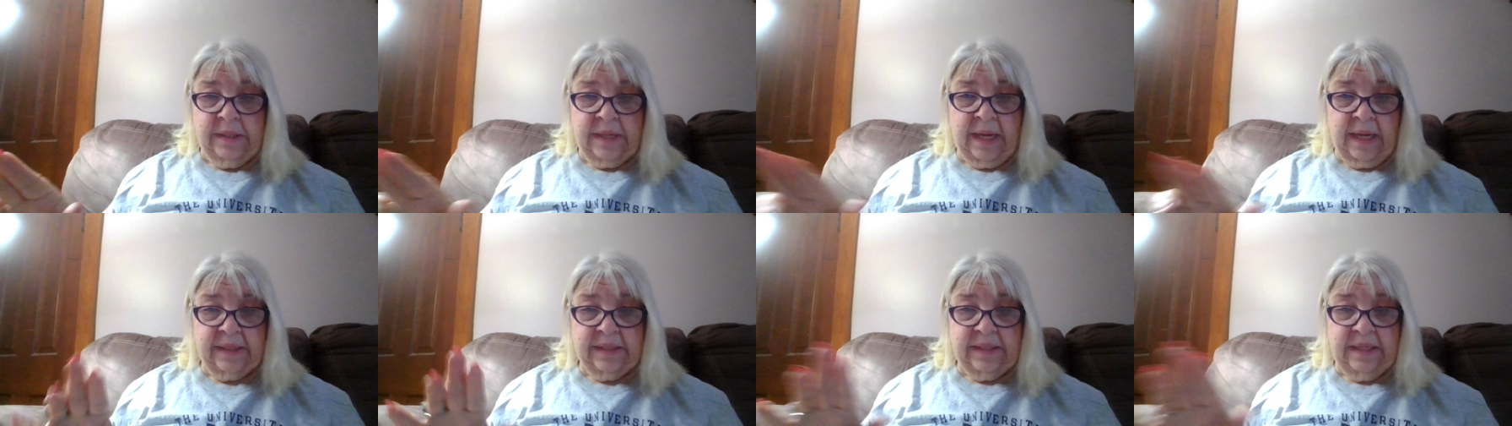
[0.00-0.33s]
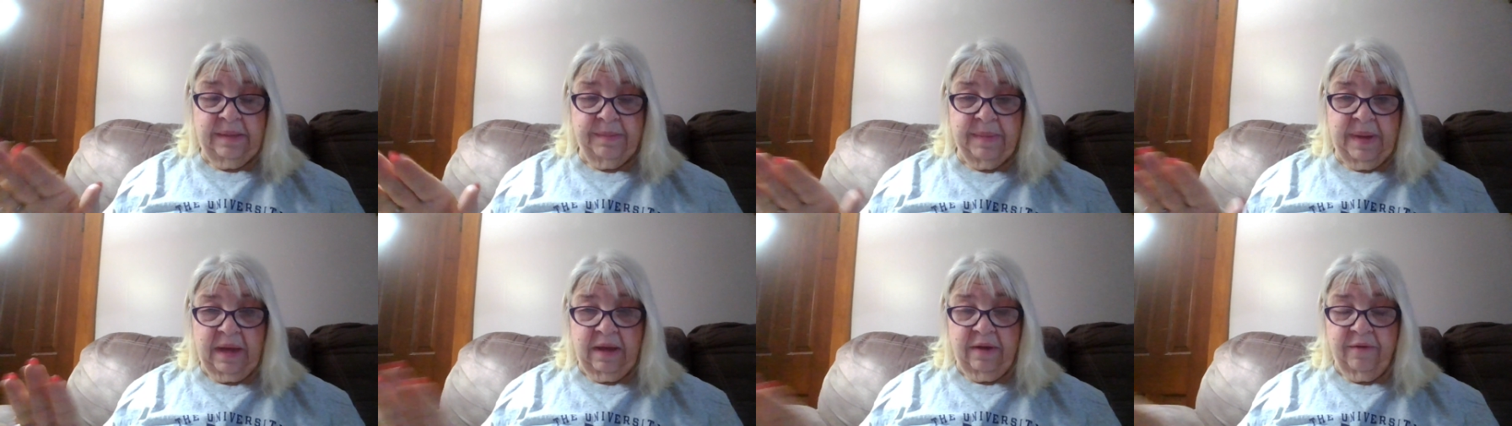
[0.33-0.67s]

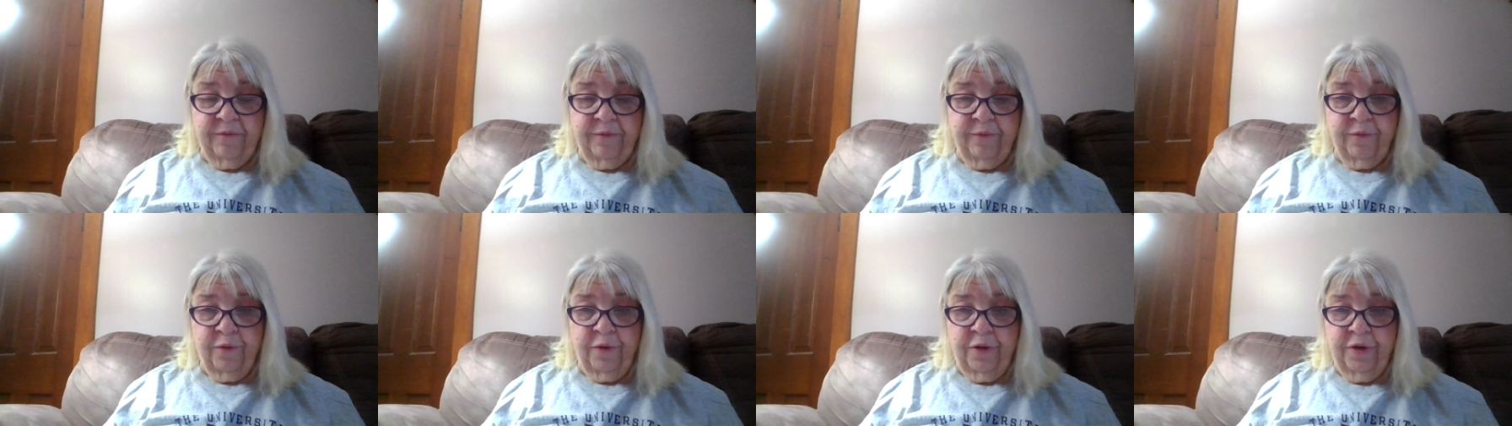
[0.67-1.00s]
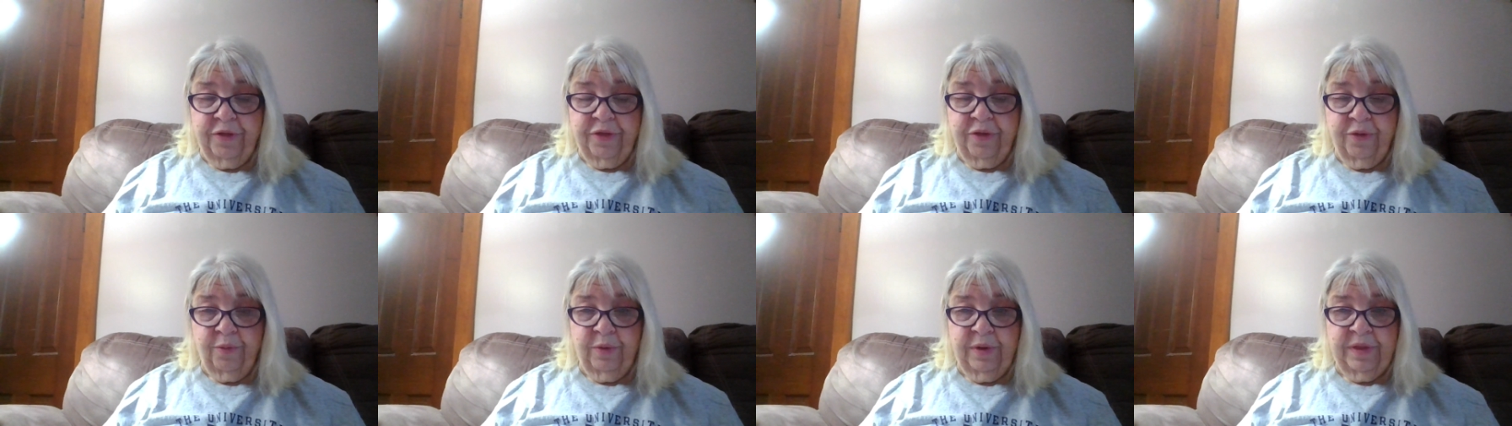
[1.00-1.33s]
texting back and
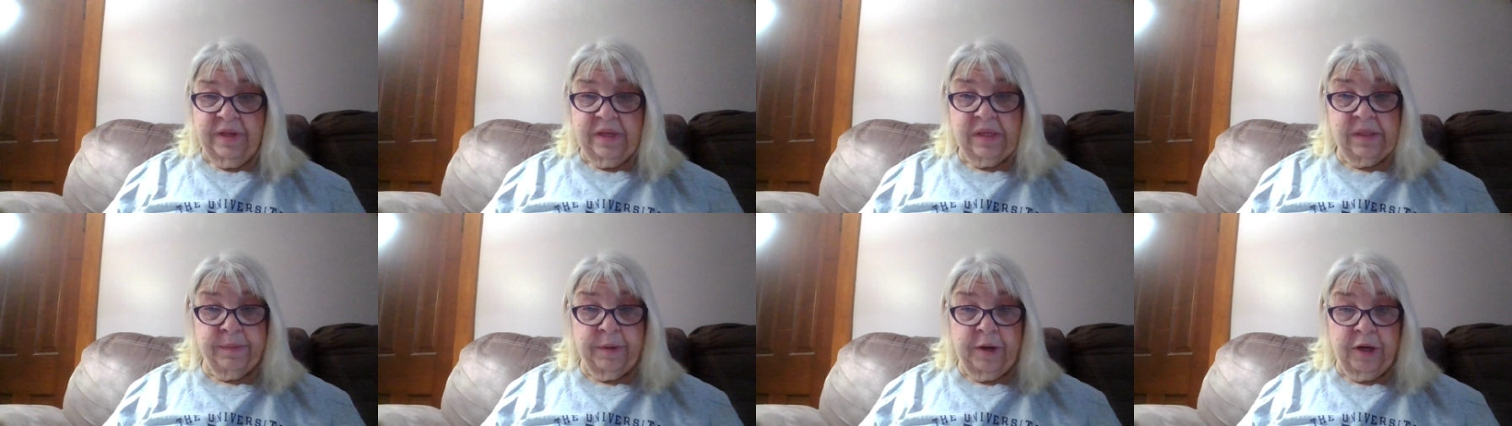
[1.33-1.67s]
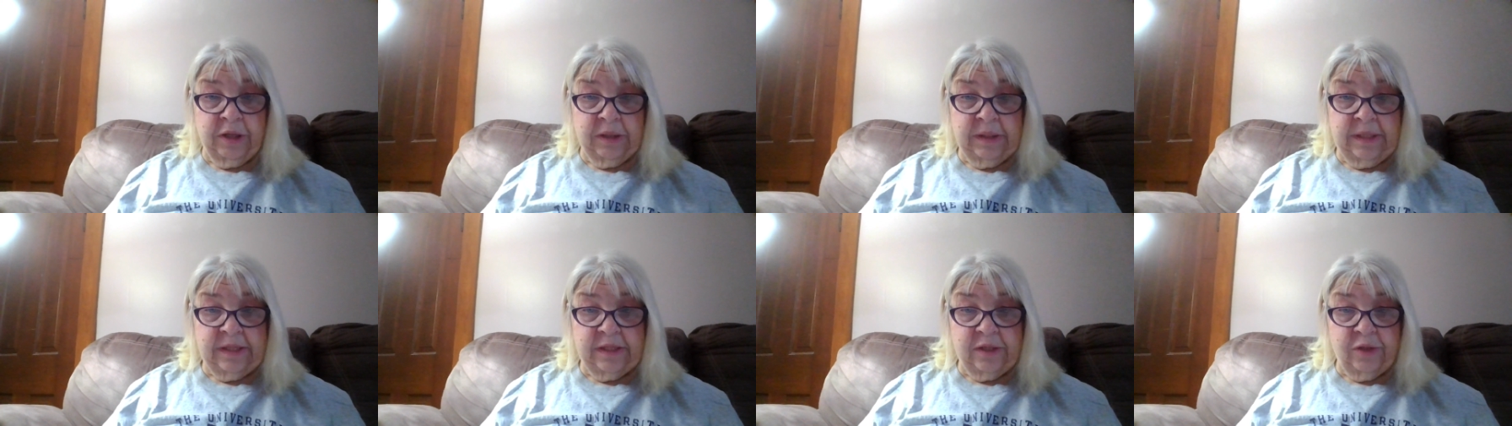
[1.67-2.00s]
forth with
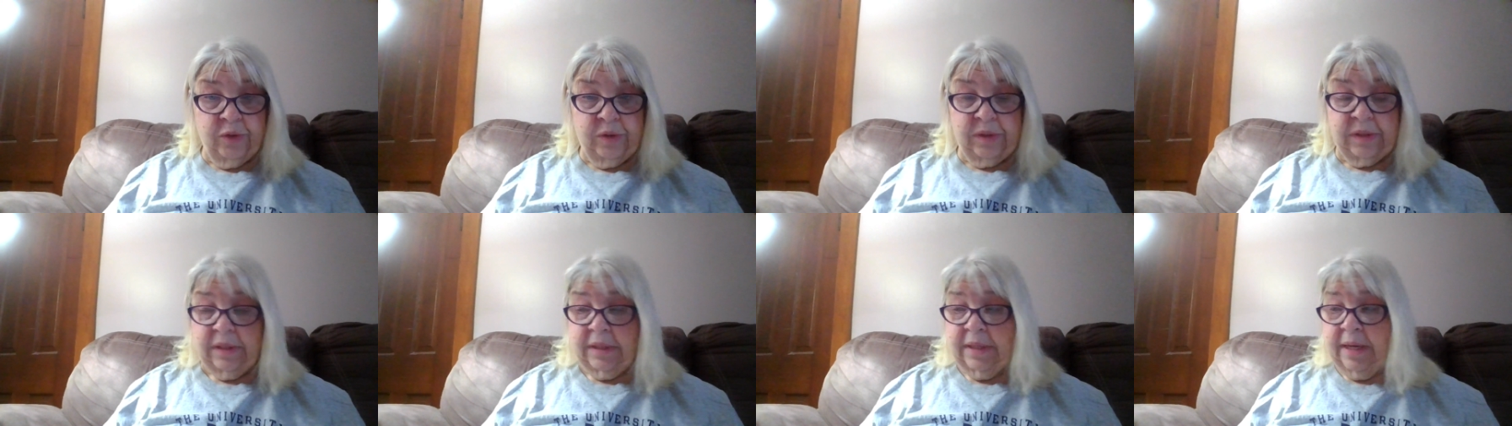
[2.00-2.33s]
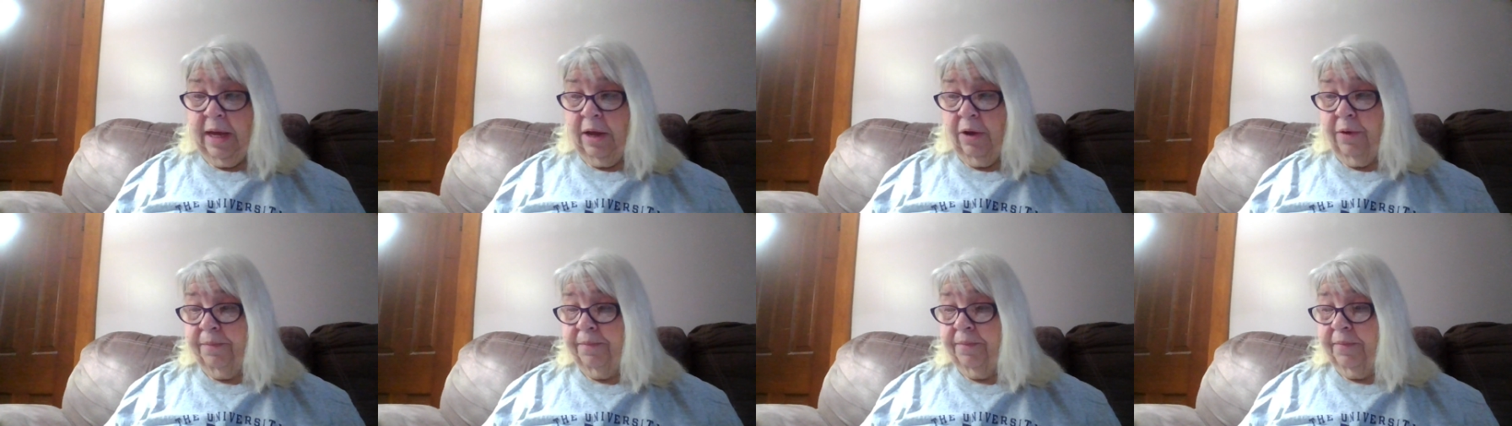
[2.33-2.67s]
Sparkly Susan
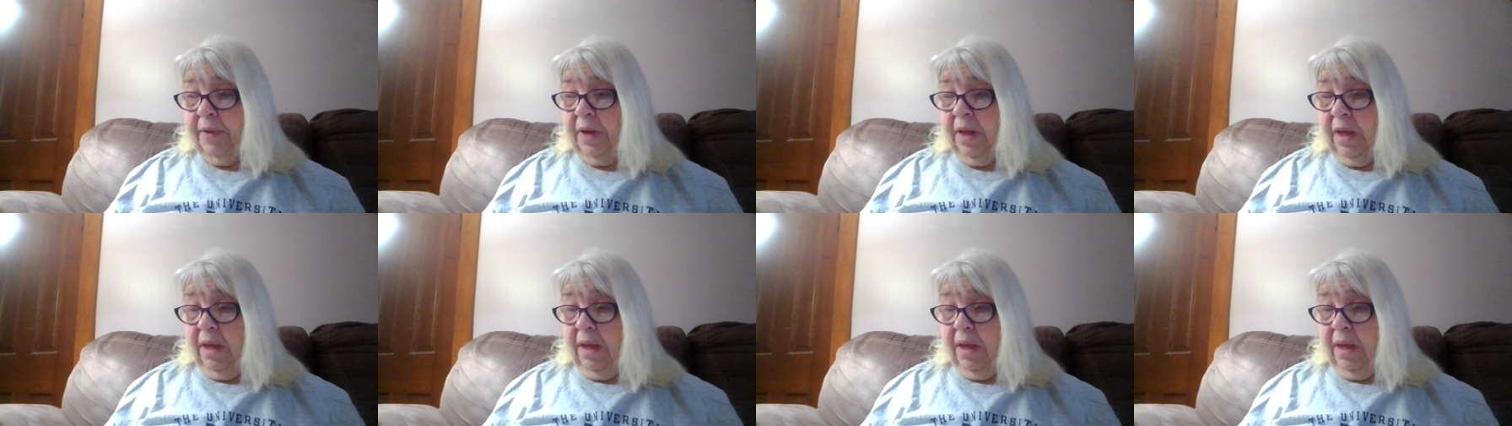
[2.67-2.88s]
now